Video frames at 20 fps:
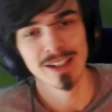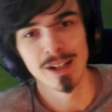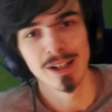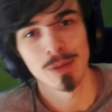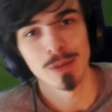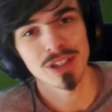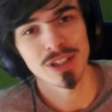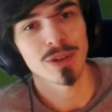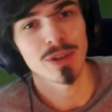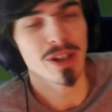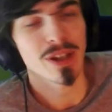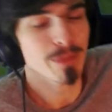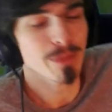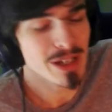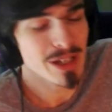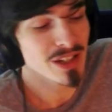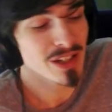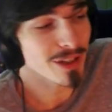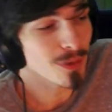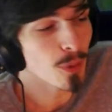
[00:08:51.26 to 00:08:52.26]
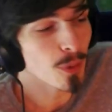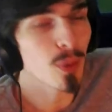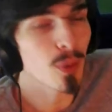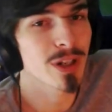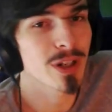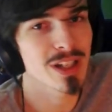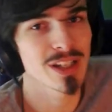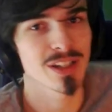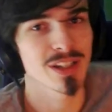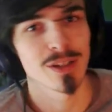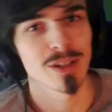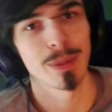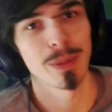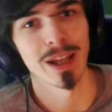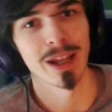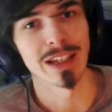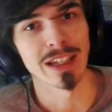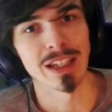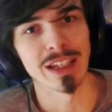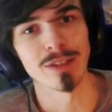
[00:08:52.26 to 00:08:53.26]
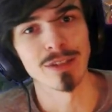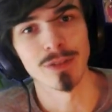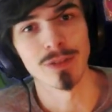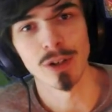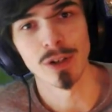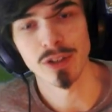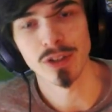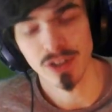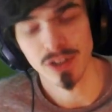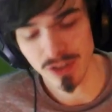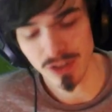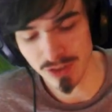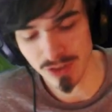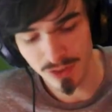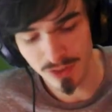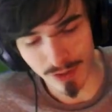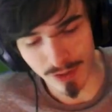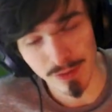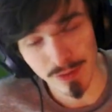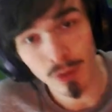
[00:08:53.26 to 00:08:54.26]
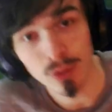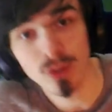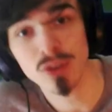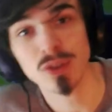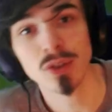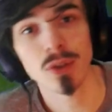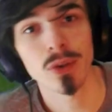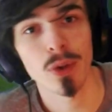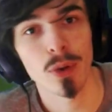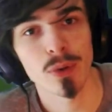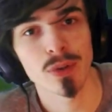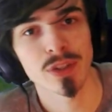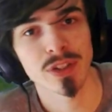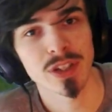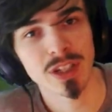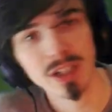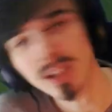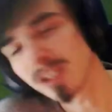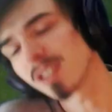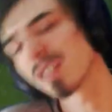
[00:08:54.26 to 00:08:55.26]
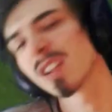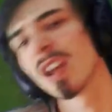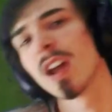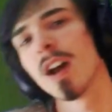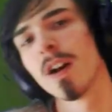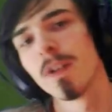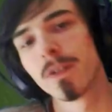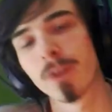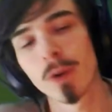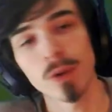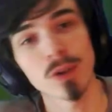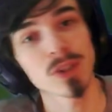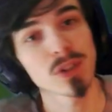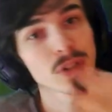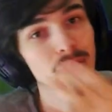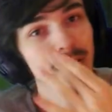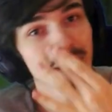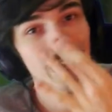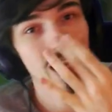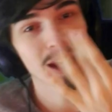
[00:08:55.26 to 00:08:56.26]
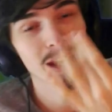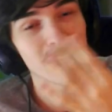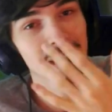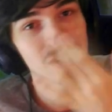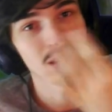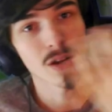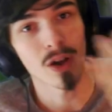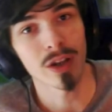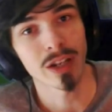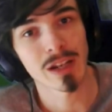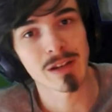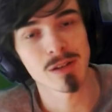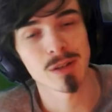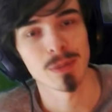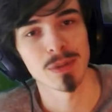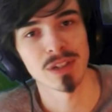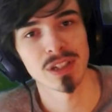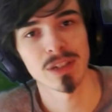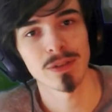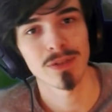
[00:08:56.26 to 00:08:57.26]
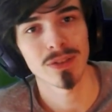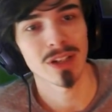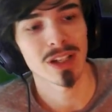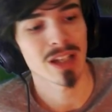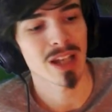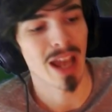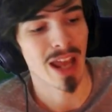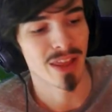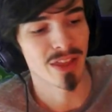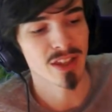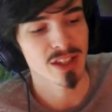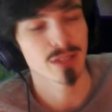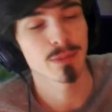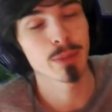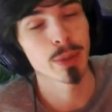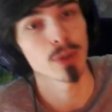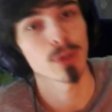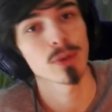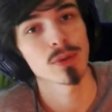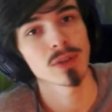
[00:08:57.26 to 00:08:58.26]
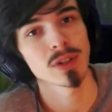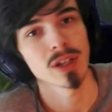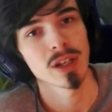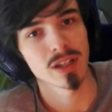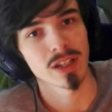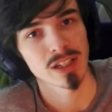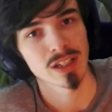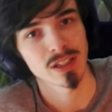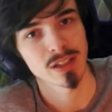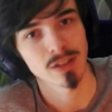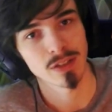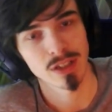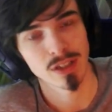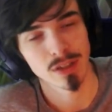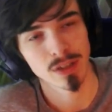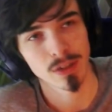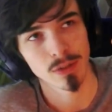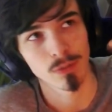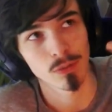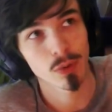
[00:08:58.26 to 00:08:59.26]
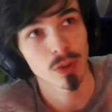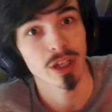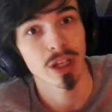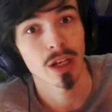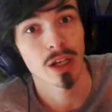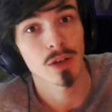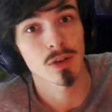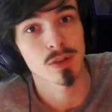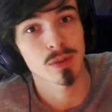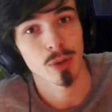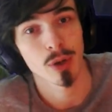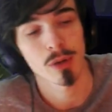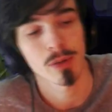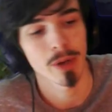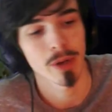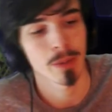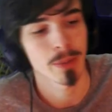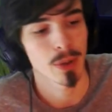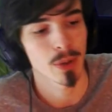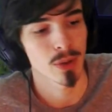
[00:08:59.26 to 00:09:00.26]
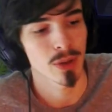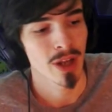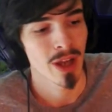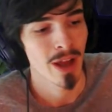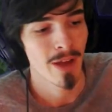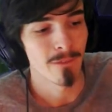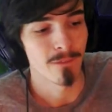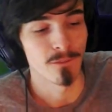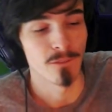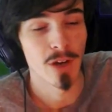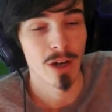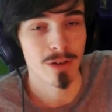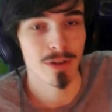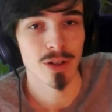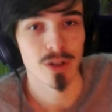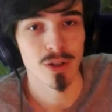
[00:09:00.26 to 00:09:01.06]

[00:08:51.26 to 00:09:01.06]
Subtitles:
But still, that's basically all it is to play Eve, you know, just focus on those things, focus on the ganking in the early game specifically, and this build, this Runic Echoes Pro Belt build, very good